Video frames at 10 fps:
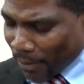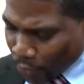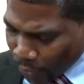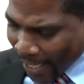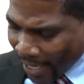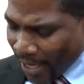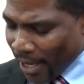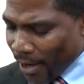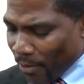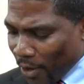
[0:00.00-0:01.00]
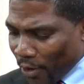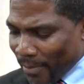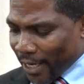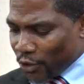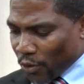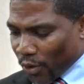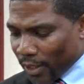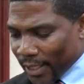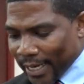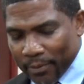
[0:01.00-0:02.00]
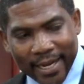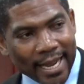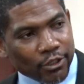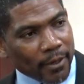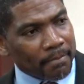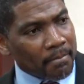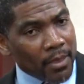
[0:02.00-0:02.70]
But today, we're going to make sure that we catch up.